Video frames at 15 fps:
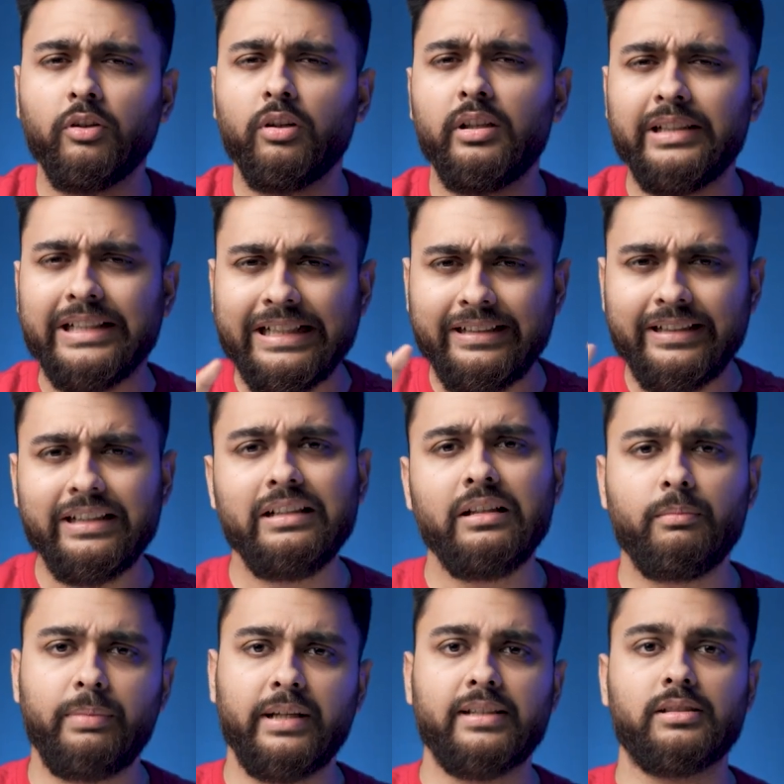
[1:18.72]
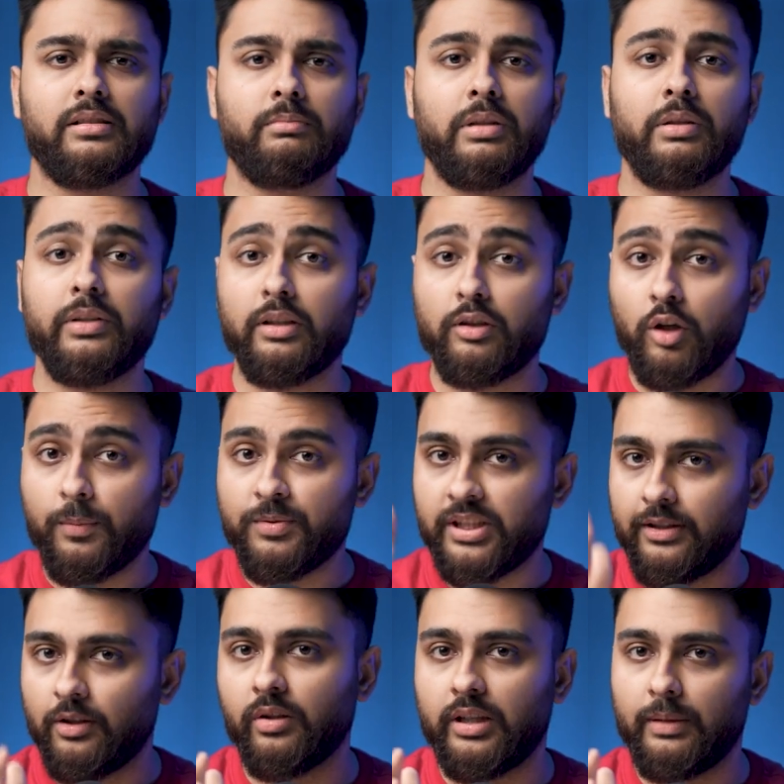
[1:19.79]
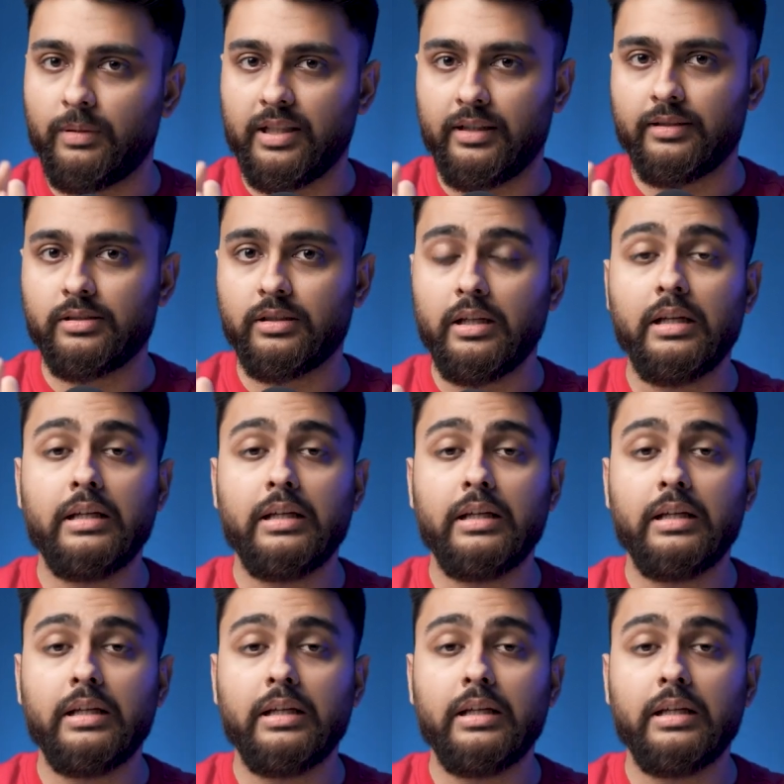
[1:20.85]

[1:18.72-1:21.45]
for a detailed comparison between the top security plugins.